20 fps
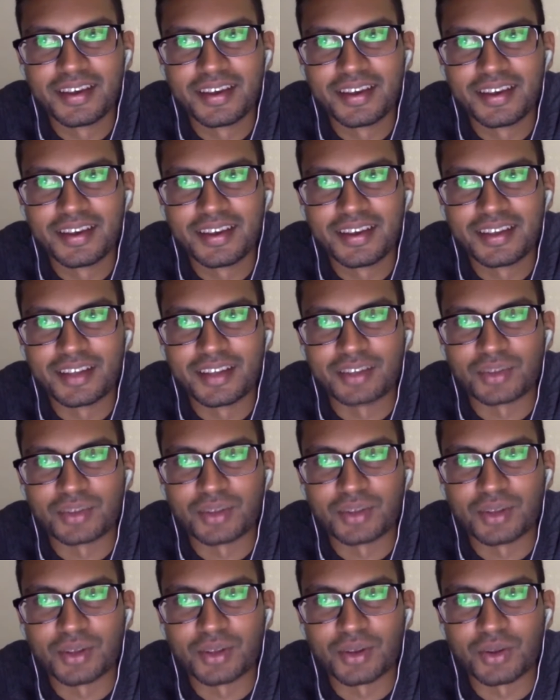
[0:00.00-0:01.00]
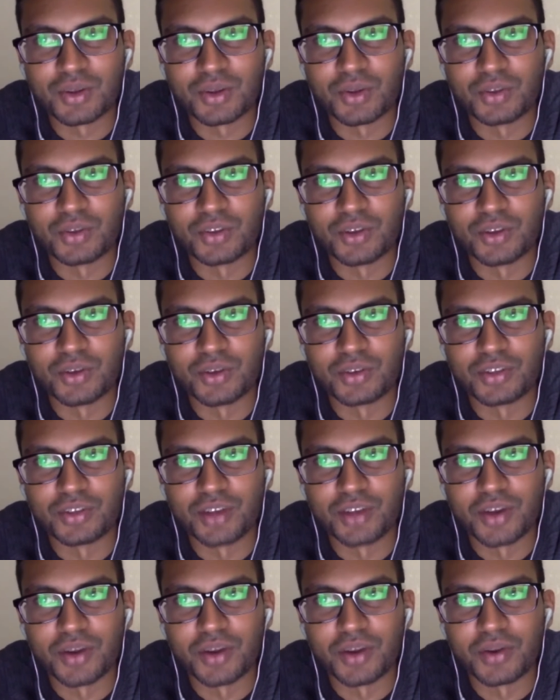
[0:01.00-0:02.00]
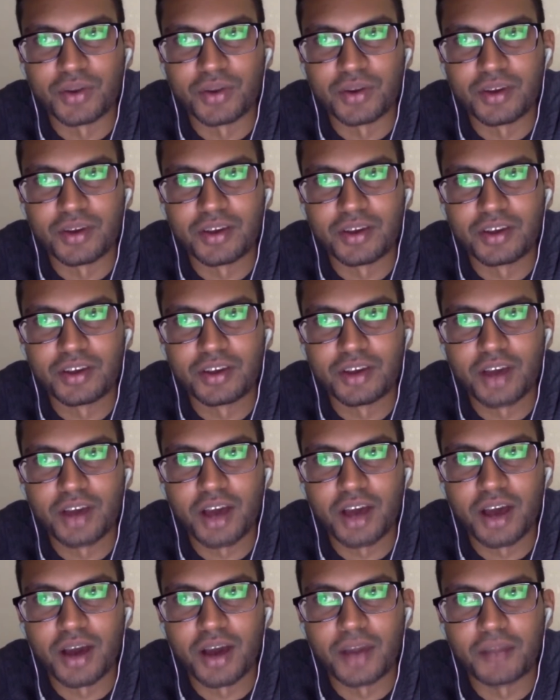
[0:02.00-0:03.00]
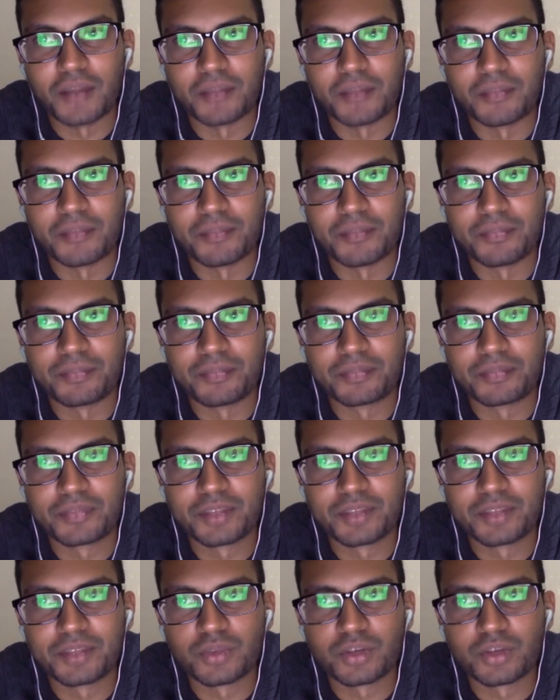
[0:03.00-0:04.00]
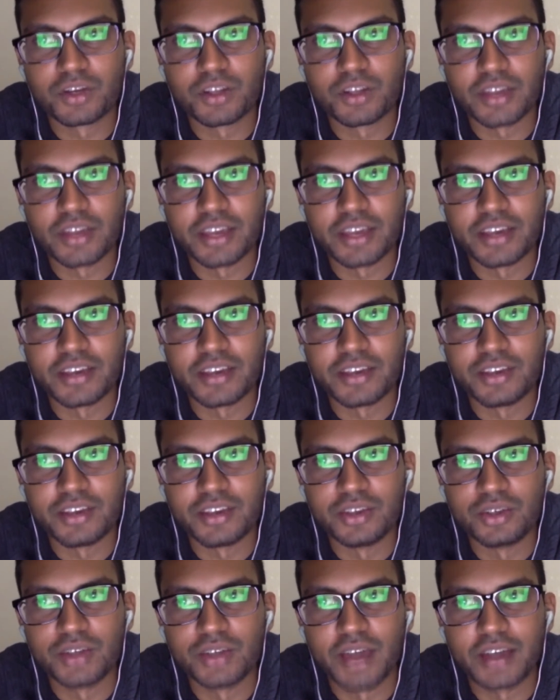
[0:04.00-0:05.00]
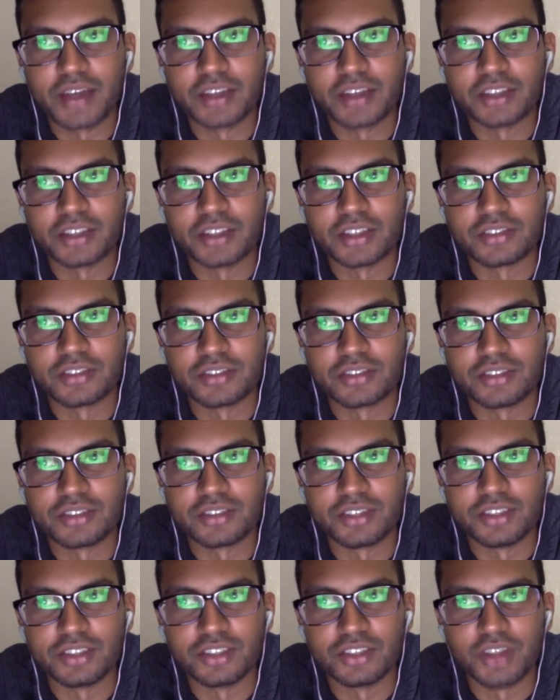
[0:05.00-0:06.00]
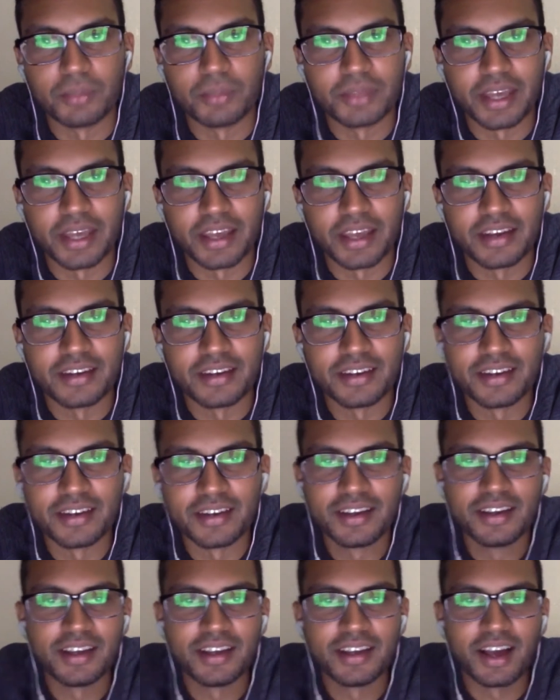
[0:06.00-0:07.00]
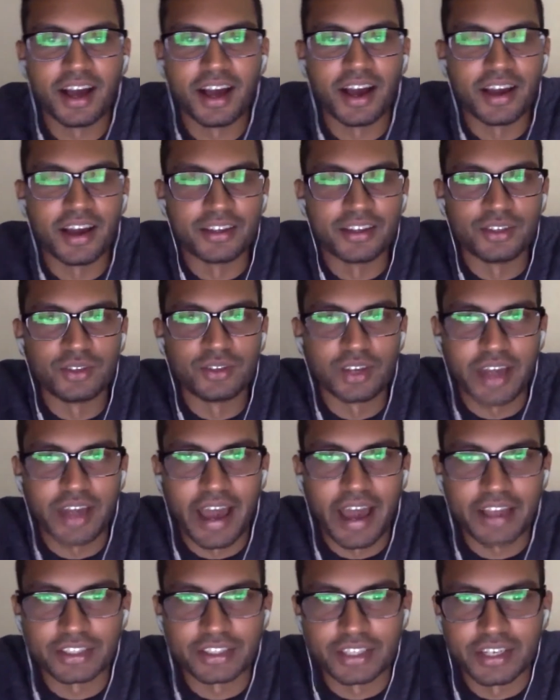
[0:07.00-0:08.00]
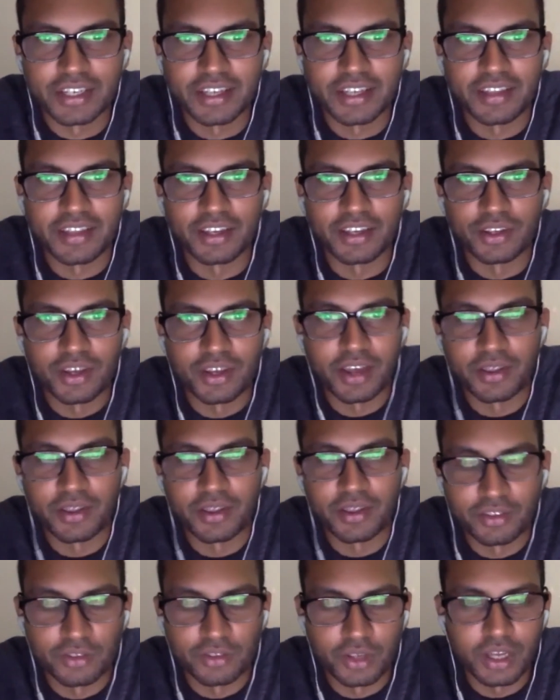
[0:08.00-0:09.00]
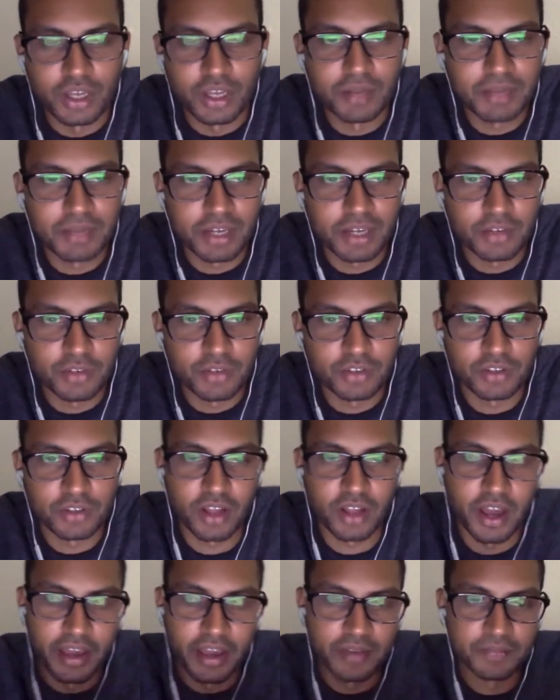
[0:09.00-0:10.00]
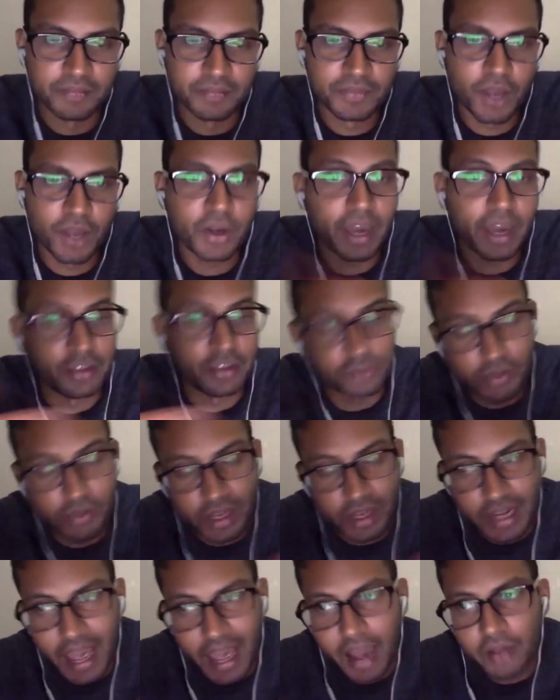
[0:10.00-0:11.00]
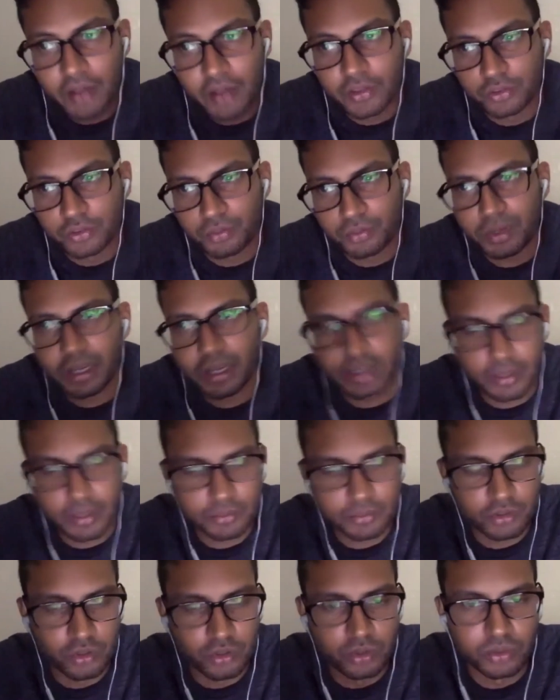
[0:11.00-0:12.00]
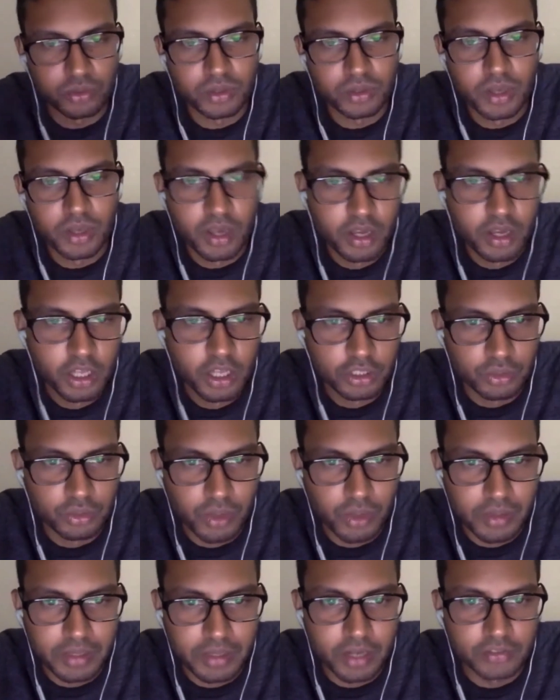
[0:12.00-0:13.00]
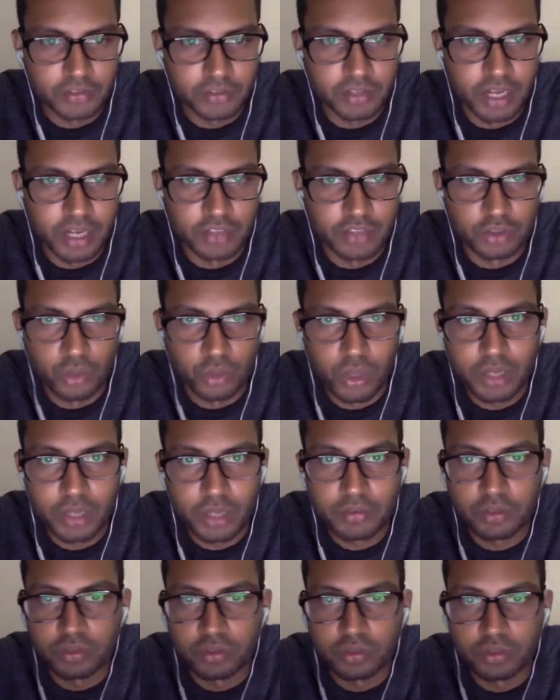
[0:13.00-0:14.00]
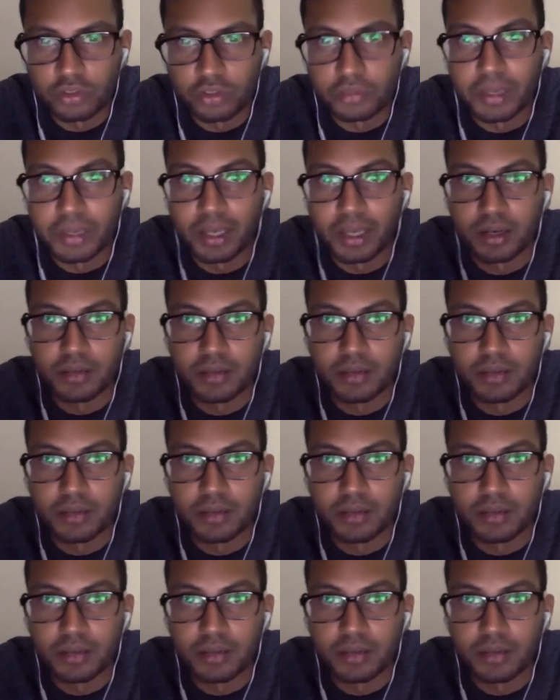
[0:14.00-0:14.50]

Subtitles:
That's really, really cool. Um, really, you kind of just you jumped in and you took action, and so you ended up getting your first client. Okay, so then now let's bring it up to where we are today. So what have your results been